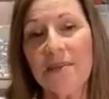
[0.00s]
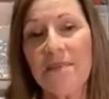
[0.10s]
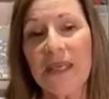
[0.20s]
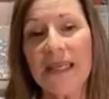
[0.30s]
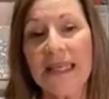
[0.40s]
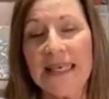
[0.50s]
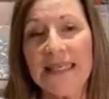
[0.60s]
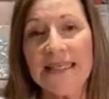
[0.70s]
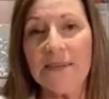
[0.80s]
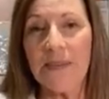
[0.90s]
Middle
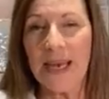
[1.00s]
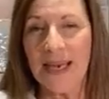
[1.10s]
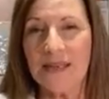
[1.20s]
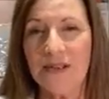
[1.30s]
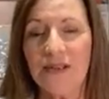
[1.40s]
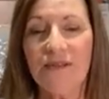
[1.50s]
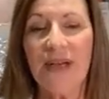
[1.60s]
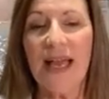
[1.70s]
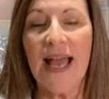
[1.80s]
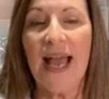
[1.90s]
East, part of,
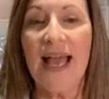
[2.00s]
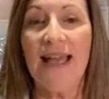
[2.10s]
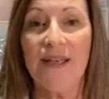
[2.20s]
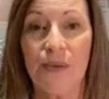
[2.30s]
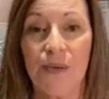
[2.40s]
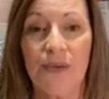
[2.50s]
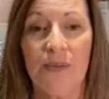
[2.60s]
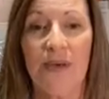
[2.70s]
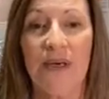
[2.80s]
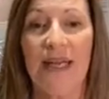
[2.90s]
and North
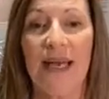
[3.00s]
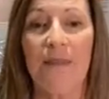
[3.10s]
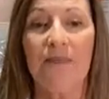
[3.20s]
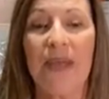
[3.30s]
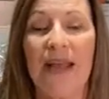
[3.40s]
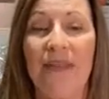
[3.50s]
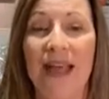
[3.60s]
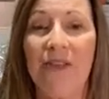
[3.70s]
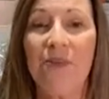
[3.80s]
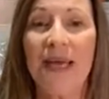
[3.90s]
America. The
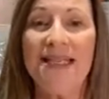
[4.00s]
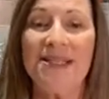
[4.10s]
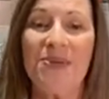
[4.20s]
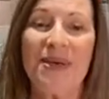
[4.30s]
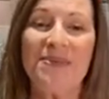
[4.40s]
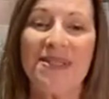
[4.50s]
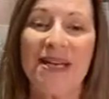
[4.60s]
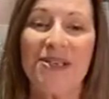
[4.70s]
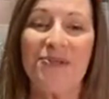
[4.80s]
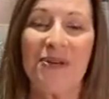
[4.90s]
other amazing
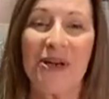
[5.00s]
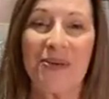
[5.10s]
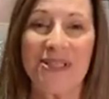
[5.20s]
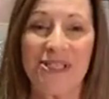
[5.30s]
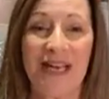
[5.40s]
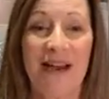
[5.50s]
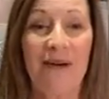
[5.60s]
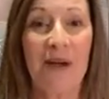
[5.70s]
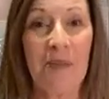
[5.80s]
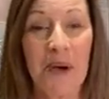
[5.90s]
website to follow is
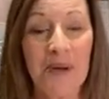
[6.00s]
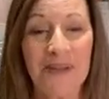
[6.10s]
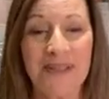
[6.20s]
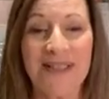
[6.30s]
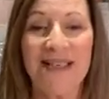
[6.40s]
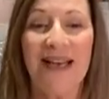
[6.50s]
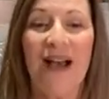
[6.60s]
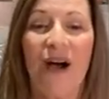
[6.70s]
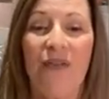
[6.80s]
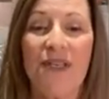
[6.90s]
JRI Poland.
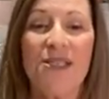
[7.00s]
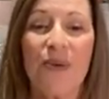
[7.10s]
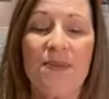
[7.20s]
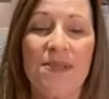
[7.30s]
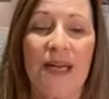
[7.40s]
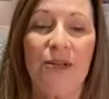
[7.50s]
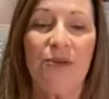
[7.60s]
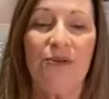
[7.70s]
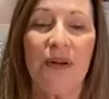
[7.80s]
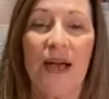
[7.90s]
On this website
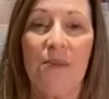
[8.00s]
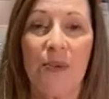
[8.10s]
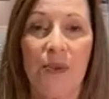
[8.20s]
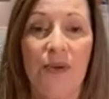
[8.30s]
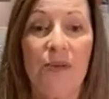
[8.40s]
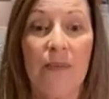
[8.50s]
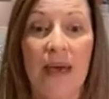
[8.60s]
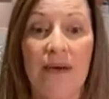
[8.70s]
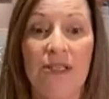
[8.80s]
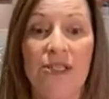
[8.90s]
you'll find birth,
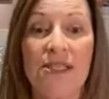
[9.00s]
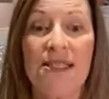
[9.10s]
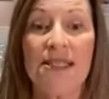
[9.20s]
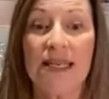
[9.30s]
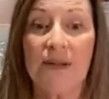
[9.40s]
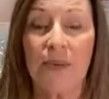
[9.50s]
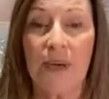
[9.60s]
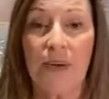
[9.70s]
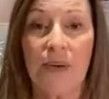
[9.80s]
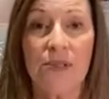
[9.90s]
marriages and death
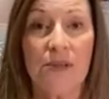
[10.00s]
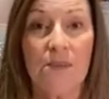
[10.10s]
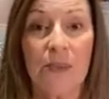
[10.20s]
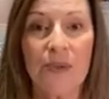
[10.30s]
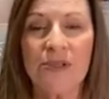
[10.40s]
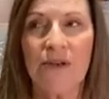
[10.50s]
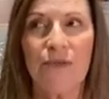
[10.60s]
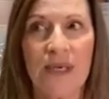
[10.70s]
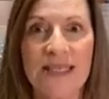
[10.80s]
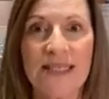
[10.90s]
records and books of
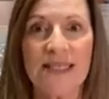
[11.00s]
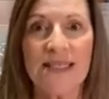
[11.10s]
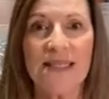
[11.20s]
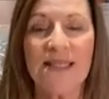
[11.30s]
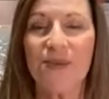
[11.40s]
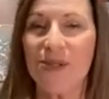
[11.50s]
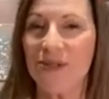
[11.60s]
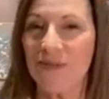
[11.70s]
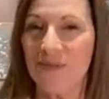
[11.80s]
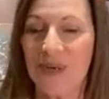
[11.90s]
residences, which
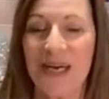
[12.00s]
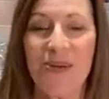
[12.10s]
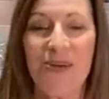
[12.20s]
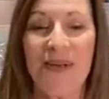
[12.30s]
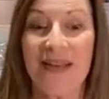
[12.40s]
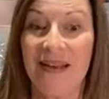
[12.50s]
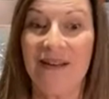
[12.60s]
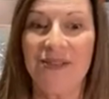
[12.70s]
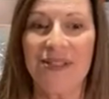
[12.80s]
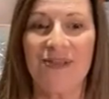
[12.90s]
is a brand new thing that
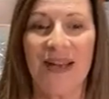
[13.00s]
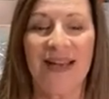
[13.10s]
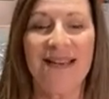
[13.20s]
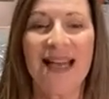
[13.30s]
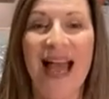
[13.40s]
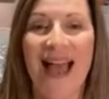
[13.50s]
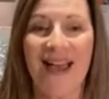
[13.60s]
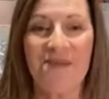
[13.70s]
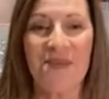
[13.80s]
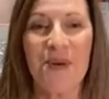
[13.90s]
I've just found,
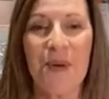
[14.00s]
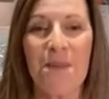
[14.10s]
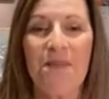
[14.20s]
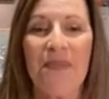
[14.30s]
and more.